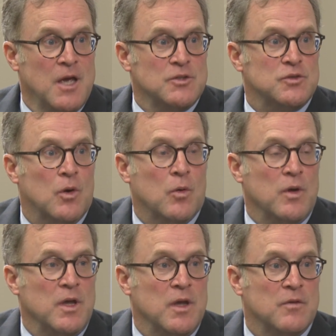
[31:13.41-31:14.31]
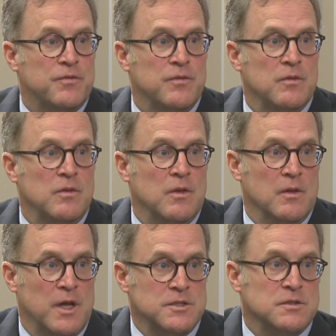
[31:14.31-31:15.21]
So if the
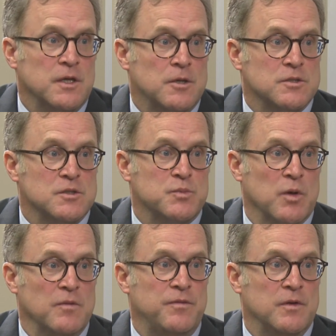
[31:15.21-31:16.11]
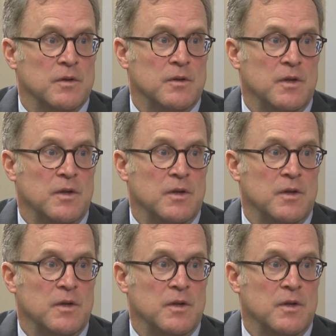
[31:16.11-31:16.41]
legislators in Springfield,